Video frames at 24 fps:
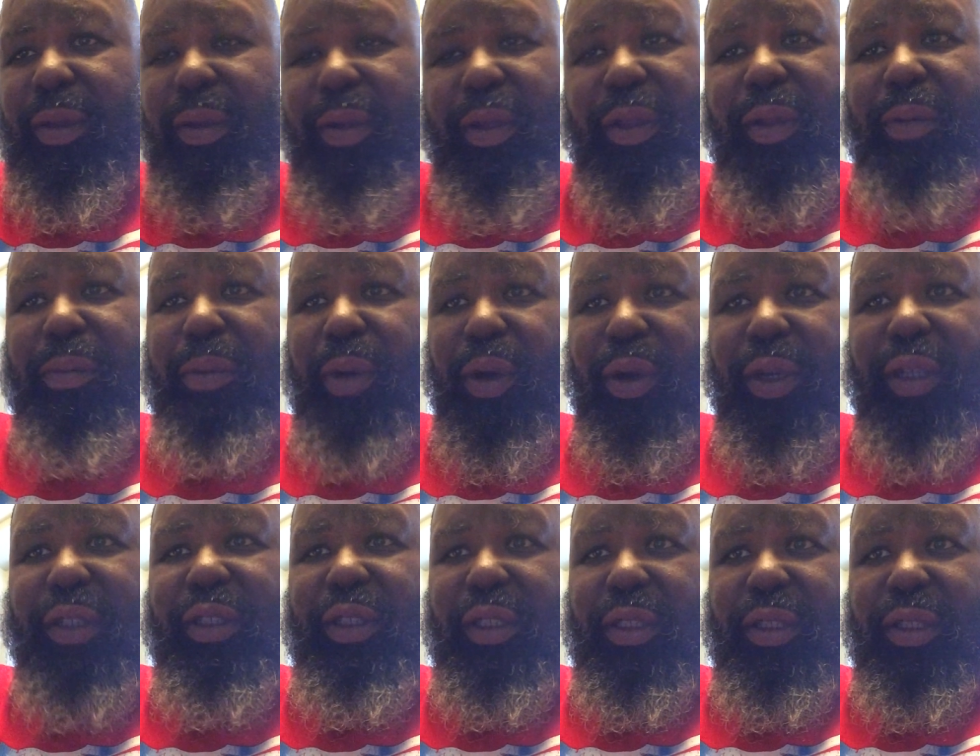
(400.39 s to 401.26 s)
of the
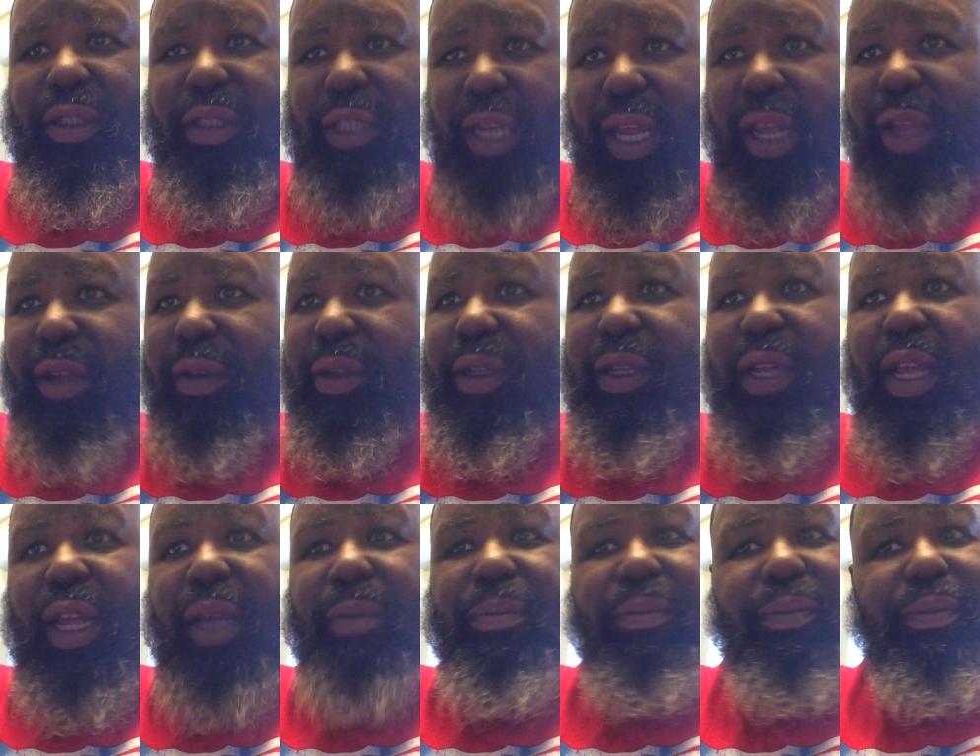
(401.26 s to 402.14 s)
murdered child,
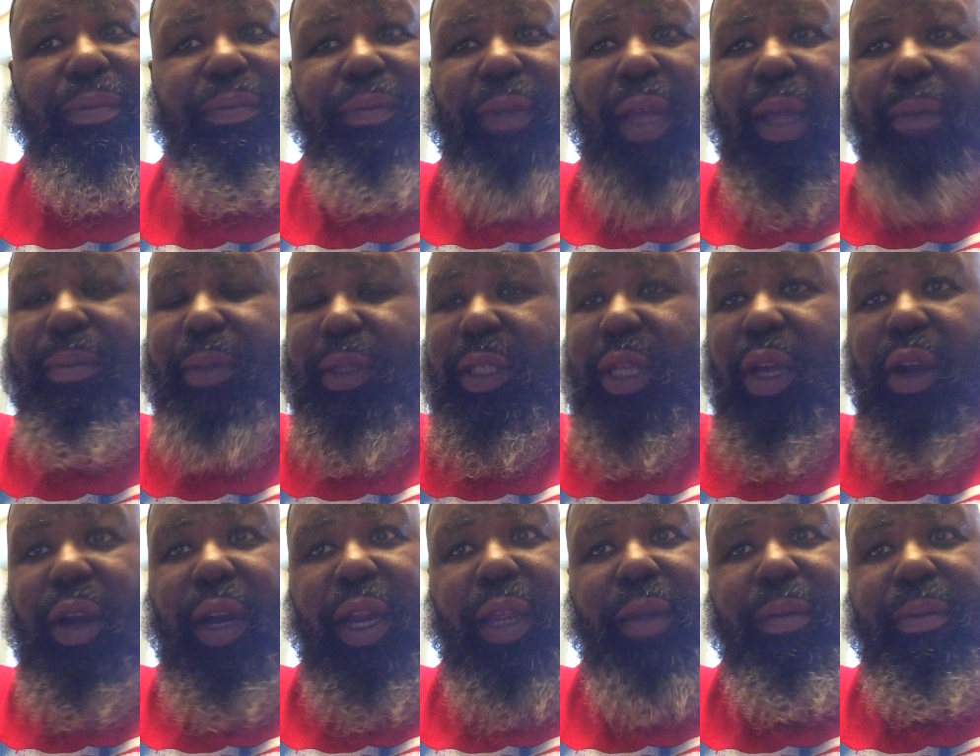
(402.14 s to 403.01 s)
I'm
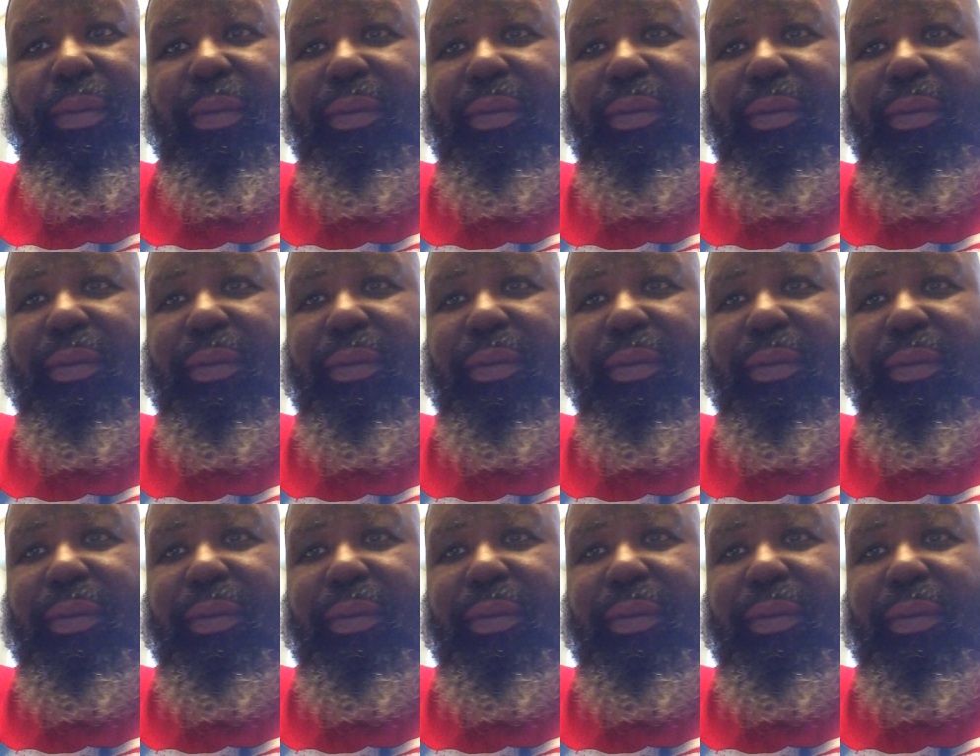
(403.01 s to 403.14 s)
sorry.